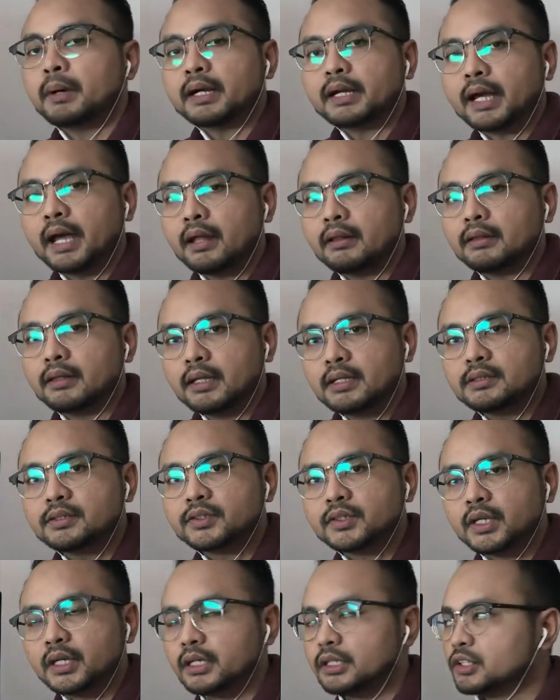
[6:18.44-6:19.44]
But at
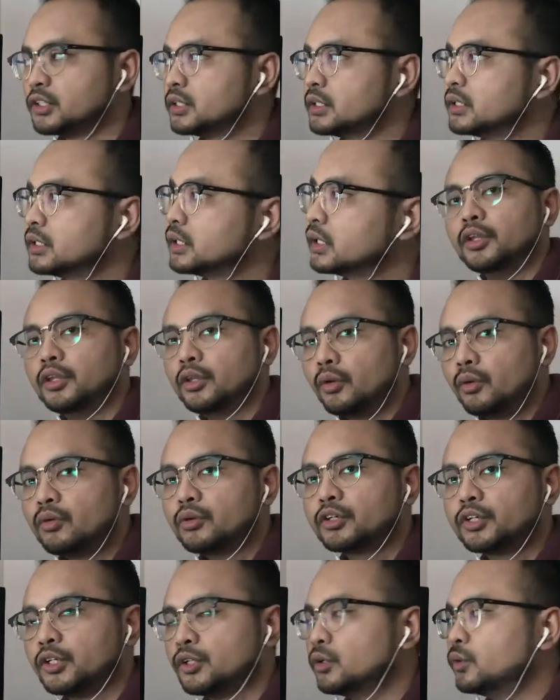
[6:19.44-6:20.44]
this stage,
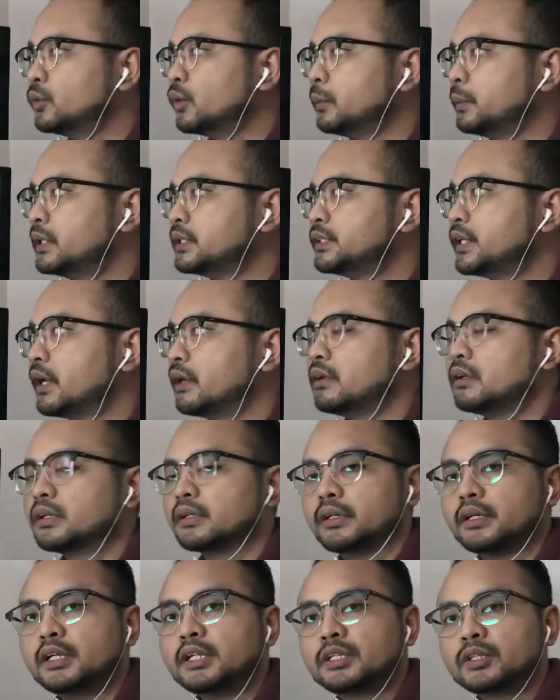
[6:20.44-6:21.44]
no Q will be
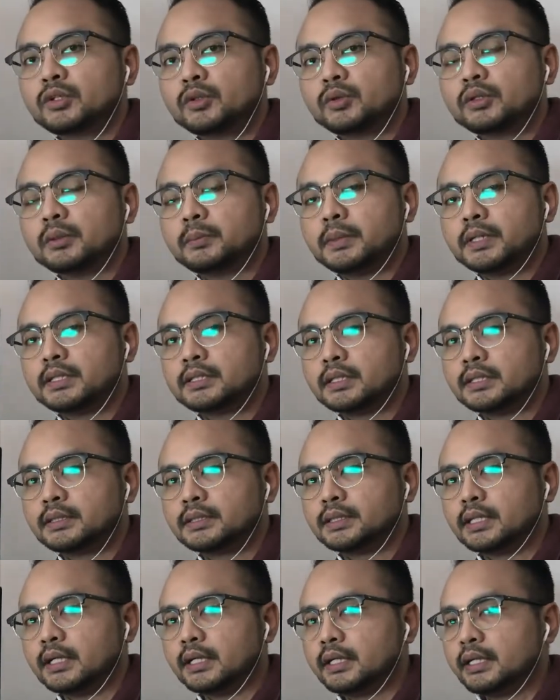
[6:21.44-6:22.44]
channeled into the
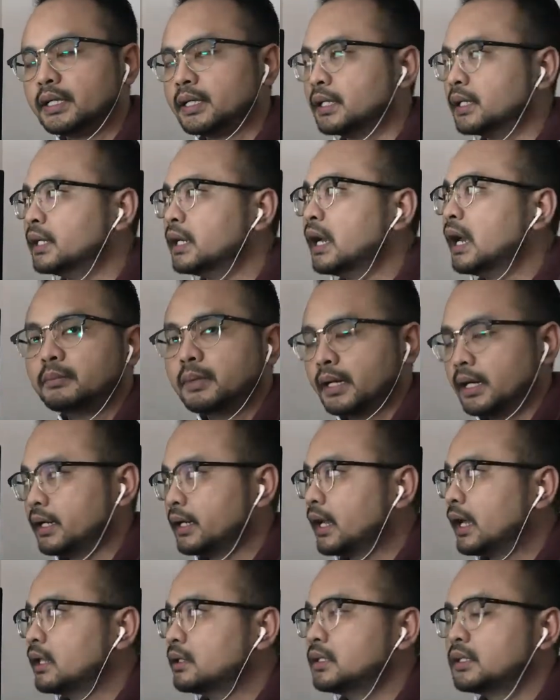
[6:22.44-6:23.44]
piston cylinder,
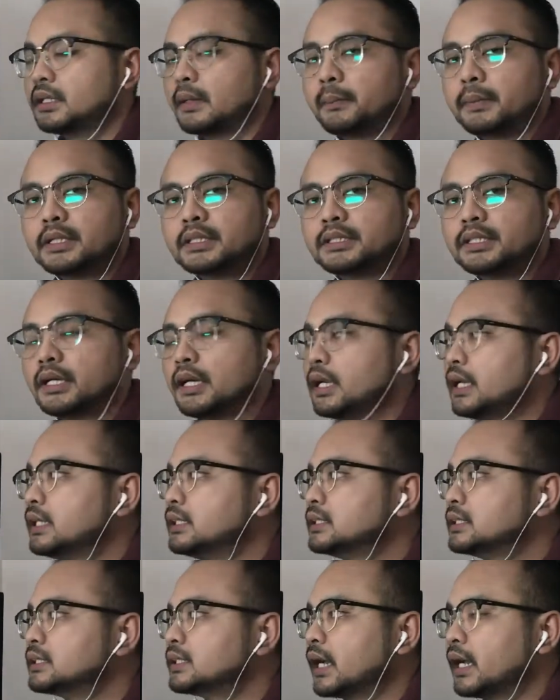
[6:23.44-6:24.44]
but the temperature
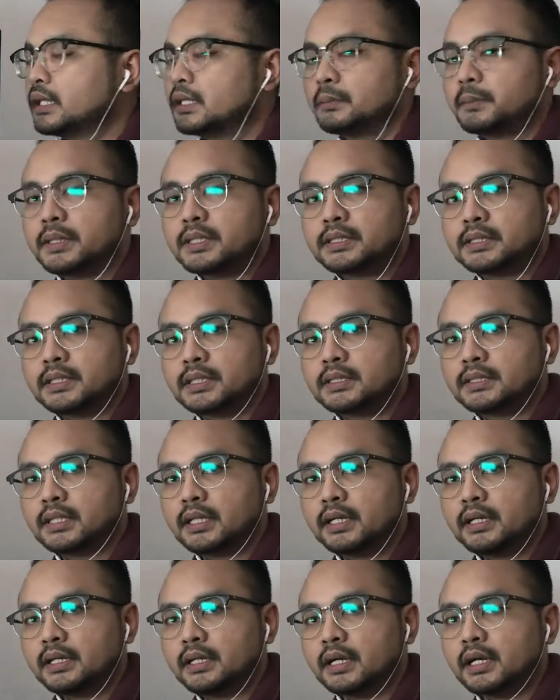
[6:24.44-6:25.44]
inside the piston
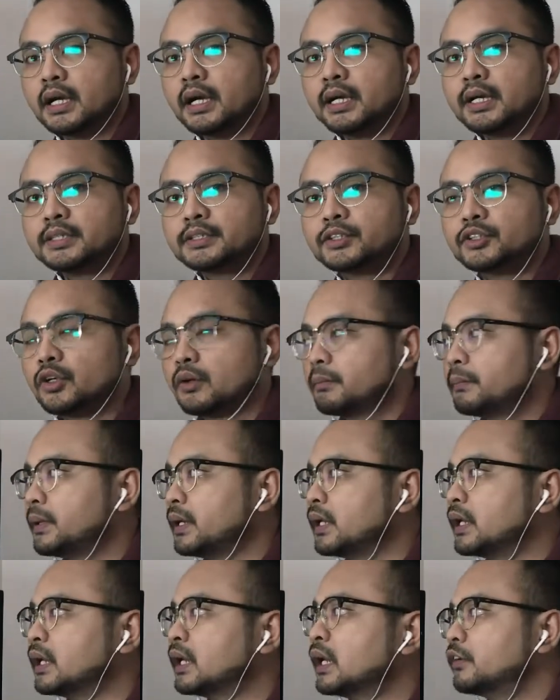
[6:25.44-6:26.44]
cylinder is
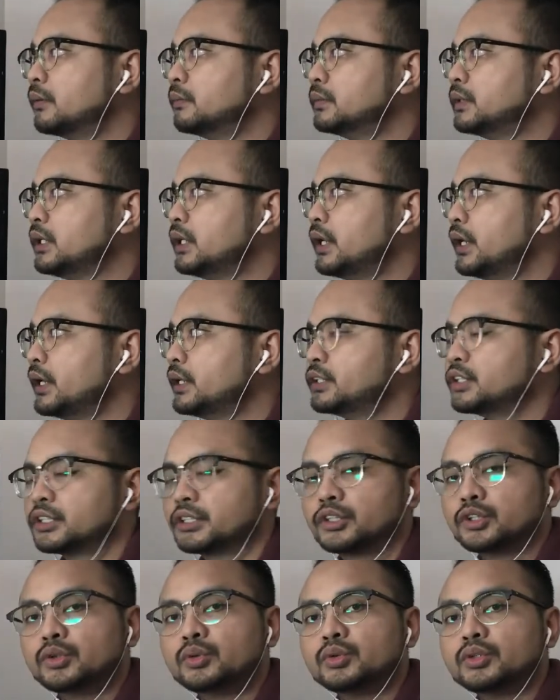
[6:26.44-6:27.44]
dropping from
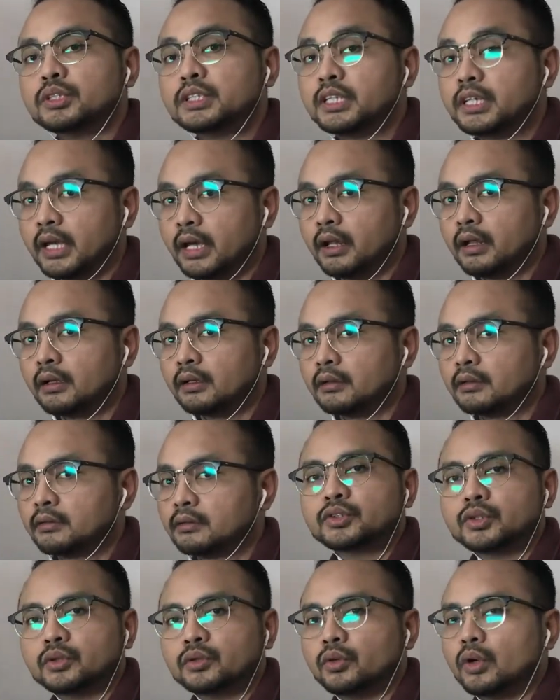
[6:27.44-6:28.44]
TH to TL.
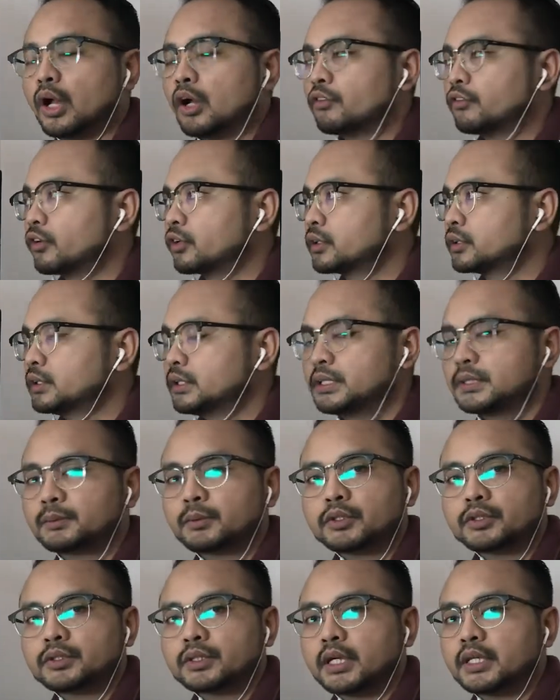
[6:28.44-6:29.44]
So for
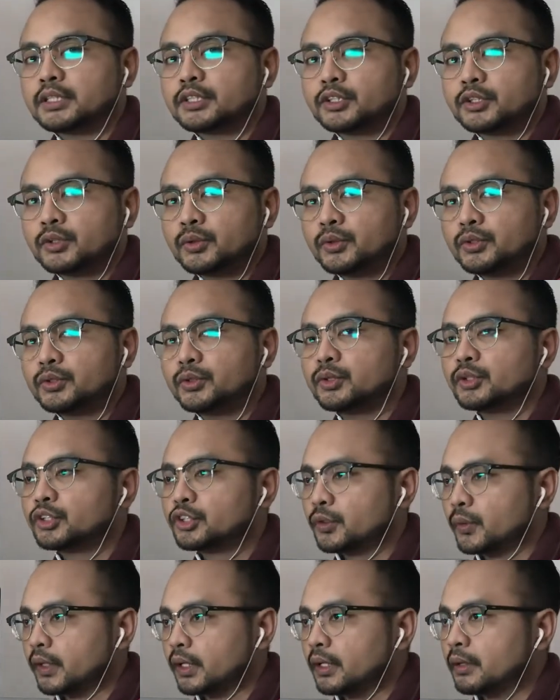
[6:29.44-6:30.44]
this process 2 to
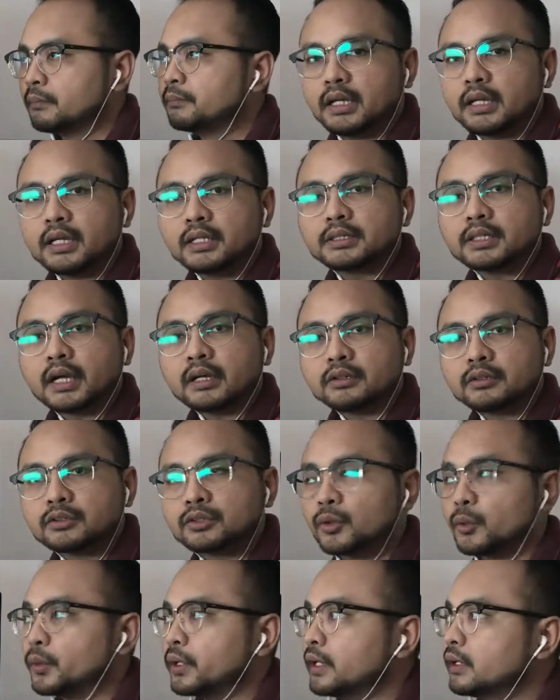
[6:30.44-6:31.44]
3, it is
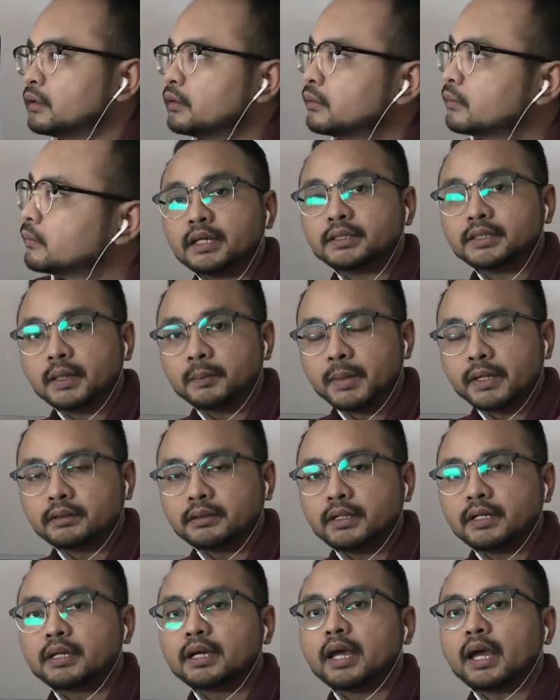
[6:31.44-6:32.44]
undergoing
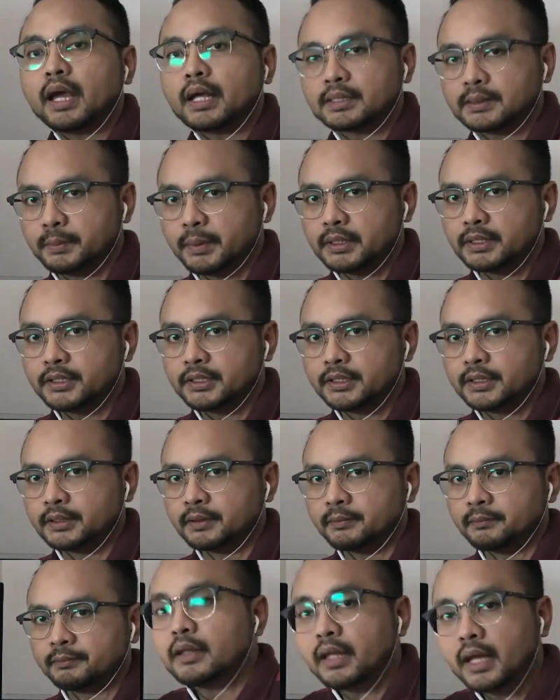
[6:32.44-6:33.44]
adiabatic
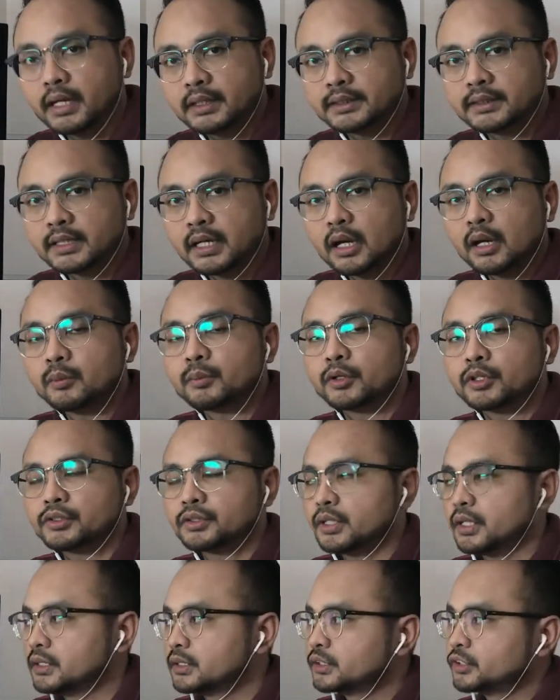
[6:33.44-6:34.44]
expansion. Next,
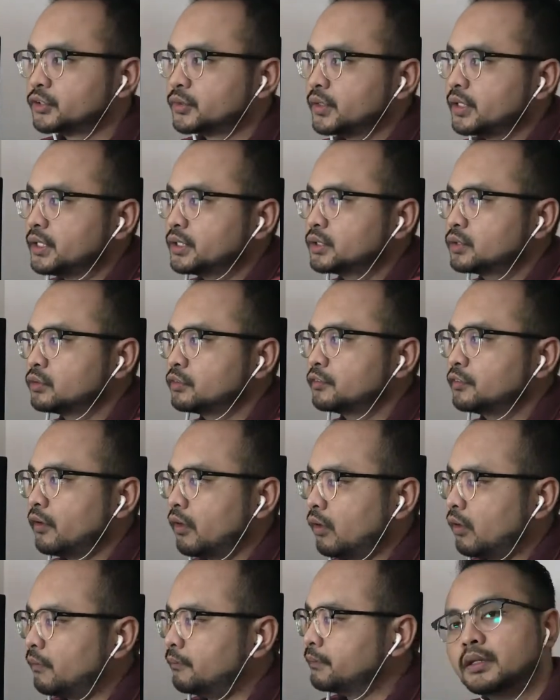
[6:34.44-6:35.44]
process 3 to
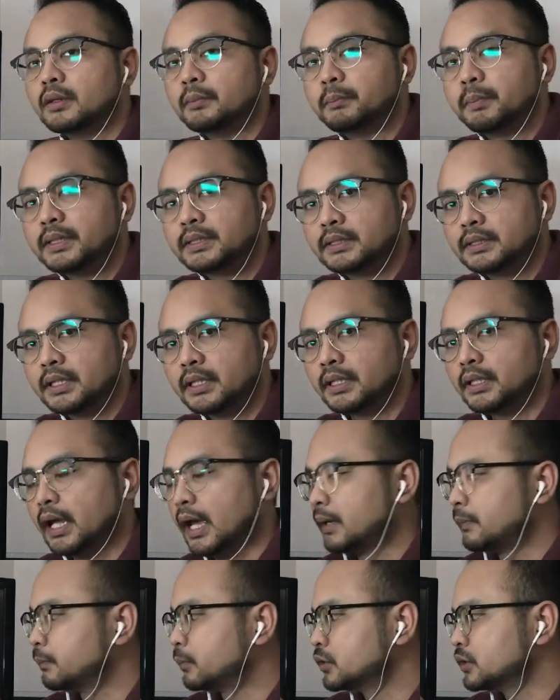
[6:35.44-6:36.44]
4, the
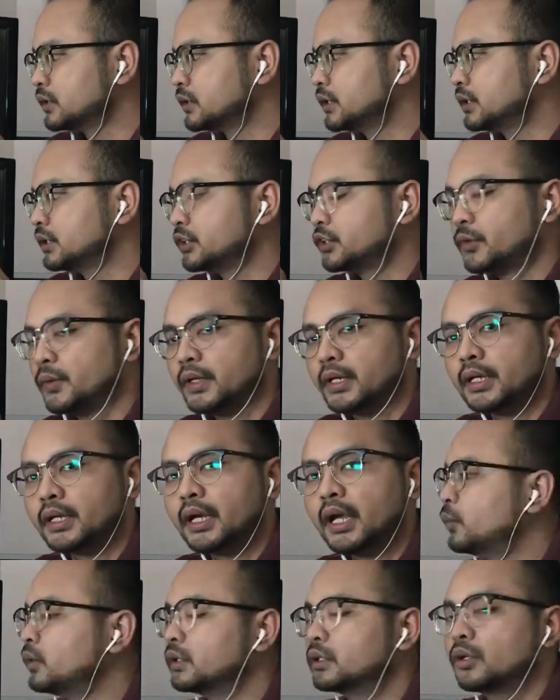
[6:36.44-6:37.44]
piston at position
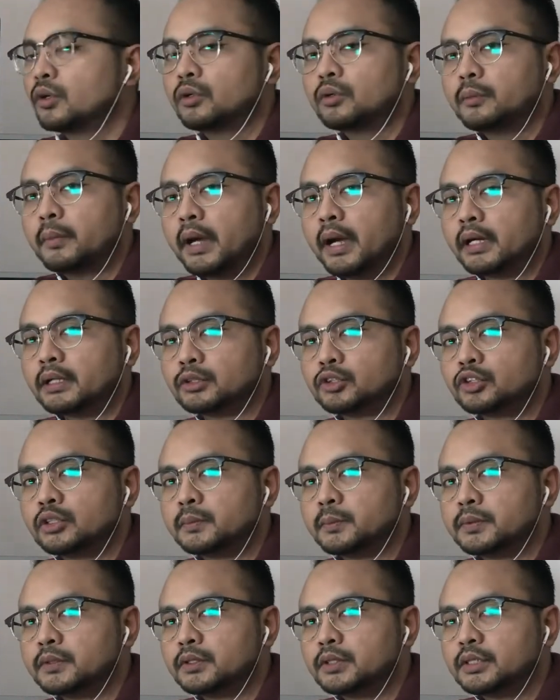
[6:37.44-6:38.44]
3 will go back to
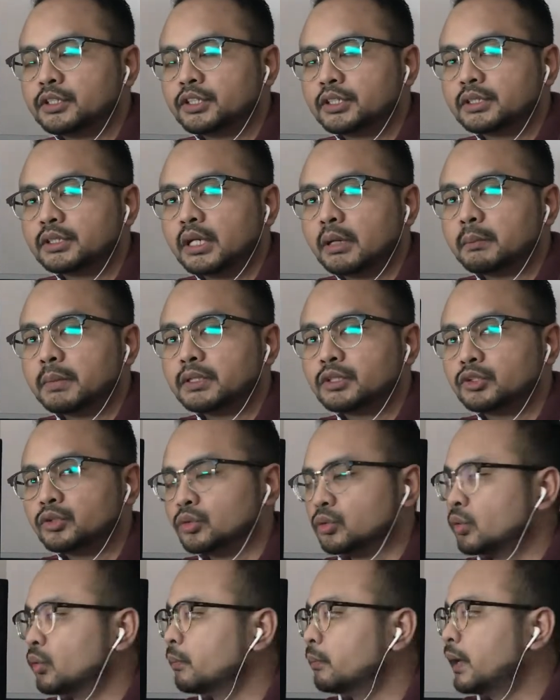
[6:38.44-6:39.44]
the position number
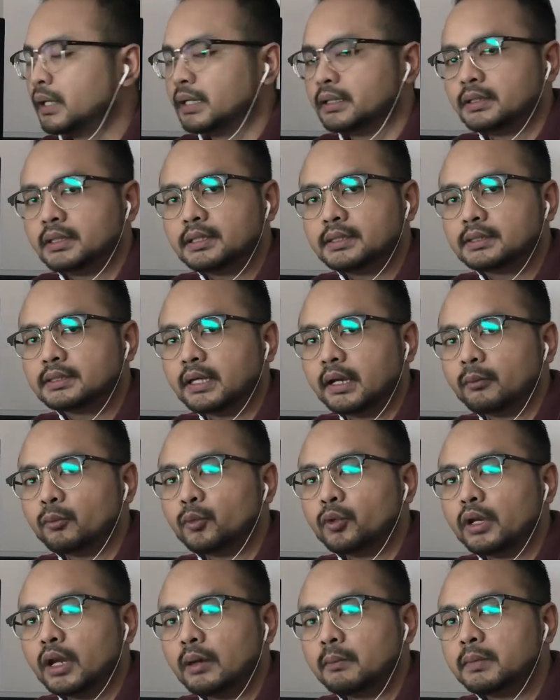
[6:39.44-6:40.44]
2, but this
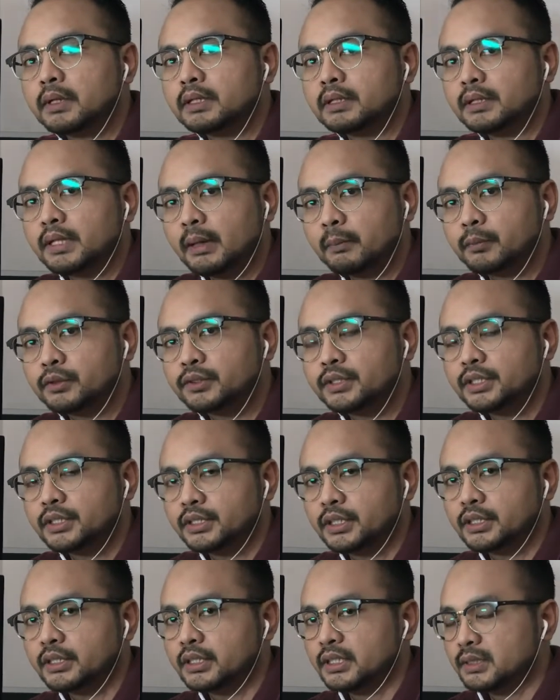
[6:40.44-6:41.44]
time we label that
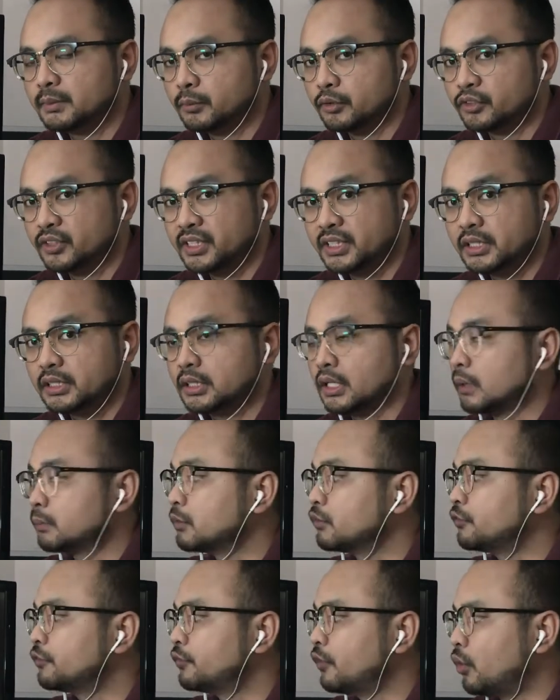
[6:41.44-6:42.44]
position is position
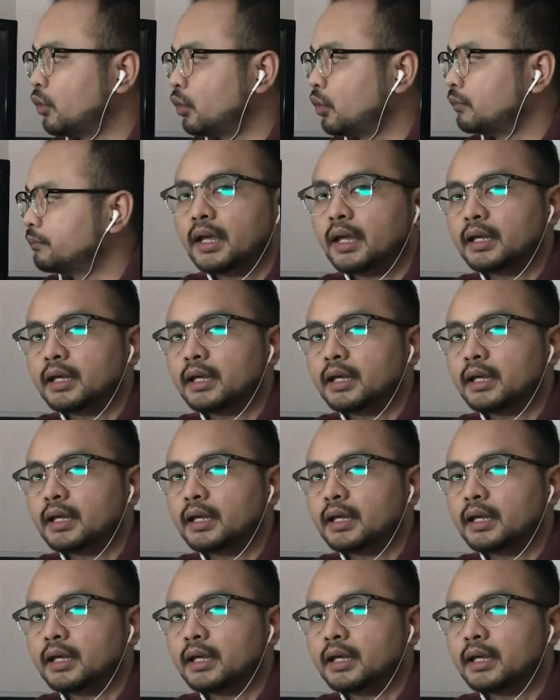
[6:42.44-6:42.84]
number 4.